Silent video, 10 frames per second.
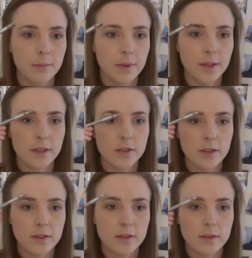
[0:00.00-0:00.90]
but they're
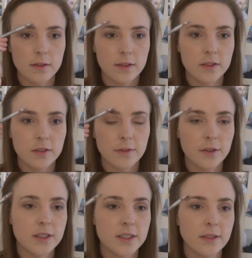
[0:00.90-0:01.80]
just
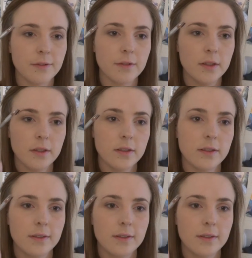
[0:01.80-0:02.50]
very different.